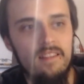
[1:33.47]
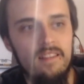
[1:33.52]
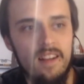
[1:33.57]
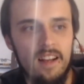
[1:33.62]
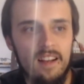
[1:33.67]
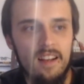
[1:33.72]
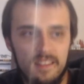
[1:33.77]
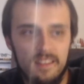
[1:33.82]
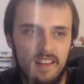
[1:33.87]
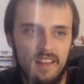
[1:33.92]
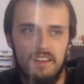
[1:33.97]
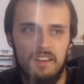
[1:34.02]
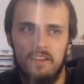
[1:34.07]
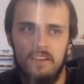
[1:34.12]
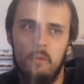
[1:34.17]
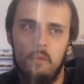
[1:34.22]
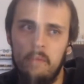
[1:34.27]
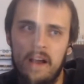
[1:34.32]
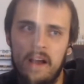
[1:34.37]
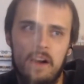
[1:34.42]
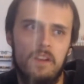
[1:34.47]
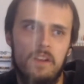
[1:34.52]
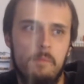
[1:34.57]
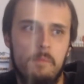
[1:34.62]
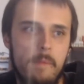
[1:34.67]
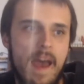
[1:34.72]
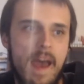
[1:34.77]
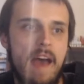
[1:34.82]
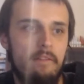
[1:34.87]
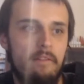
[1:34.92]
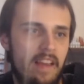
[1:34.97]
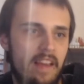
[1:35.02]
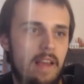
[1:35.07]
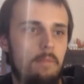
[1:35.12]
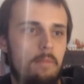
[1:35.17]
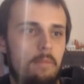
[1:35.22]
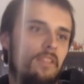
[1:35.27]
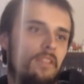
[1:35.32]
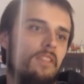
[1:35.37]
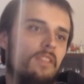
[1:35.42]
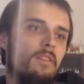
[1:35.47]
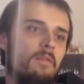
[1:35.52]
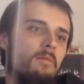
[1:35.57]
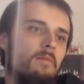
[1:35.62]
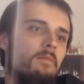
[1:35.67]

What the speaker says: Sounds a little better than Matt Vapes.